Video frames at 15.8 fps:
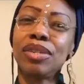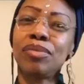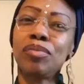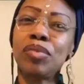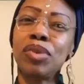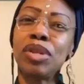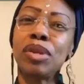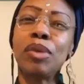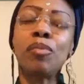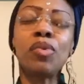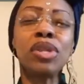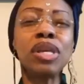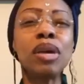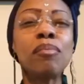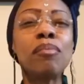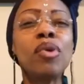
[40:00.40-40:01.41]
when
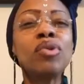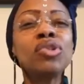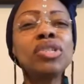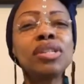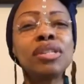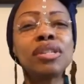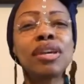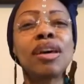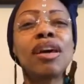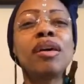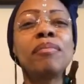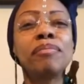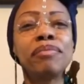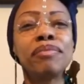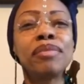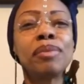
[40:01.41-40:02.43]
the emotions
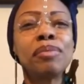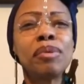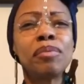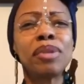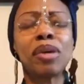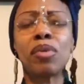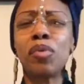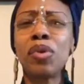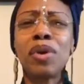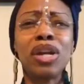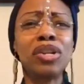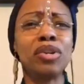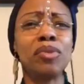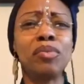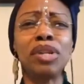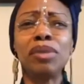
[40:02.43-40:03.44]
come, people are like, well, what do I
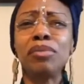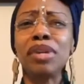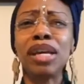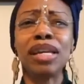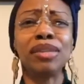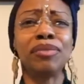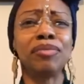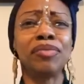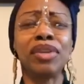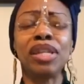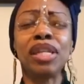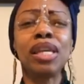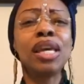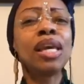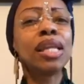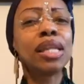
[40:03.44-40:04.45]
do when I'm feeling?
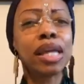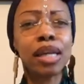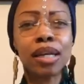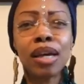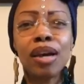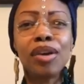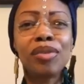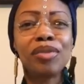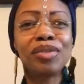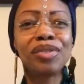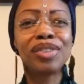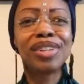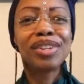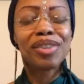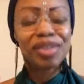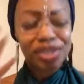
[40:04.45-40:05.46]
Let it go.
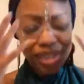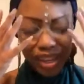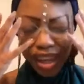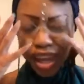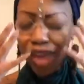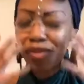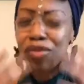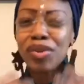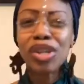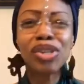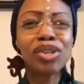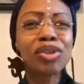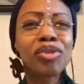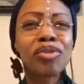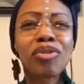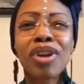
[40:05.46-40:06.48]
If you need to
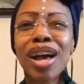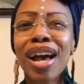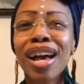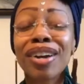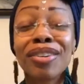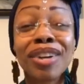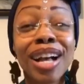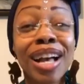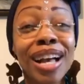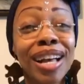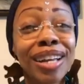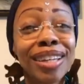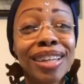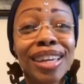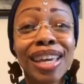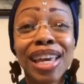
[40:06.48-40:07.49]
cry, cry.
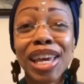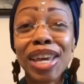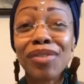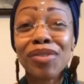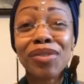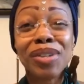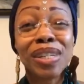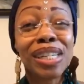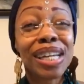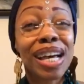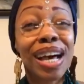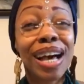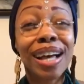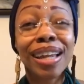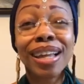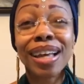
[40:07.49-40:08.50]
If you need to
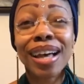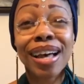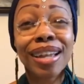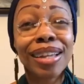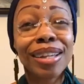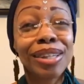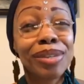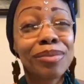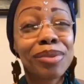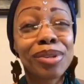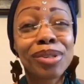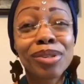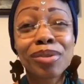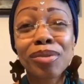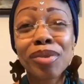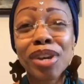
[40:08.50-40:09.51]
holler, holler. You want to
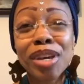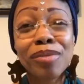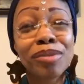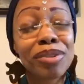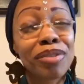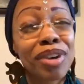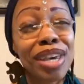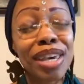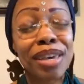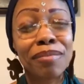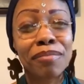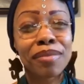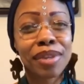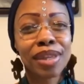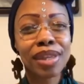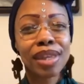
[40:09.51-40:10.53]
scream, scream.
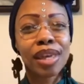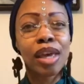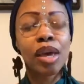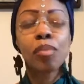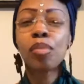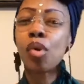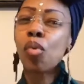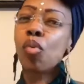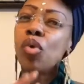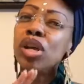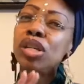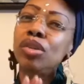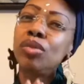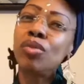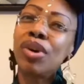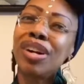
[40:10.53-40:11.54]
But when
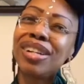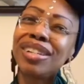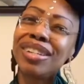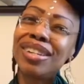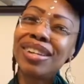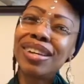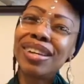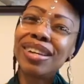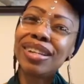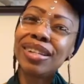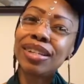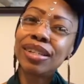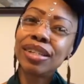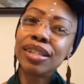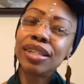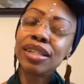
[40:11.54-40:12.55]
you are done,
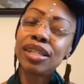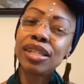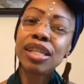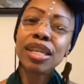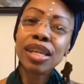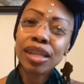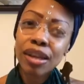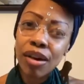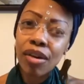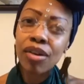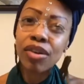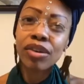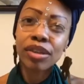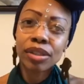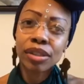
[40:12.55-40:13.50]
see it gone.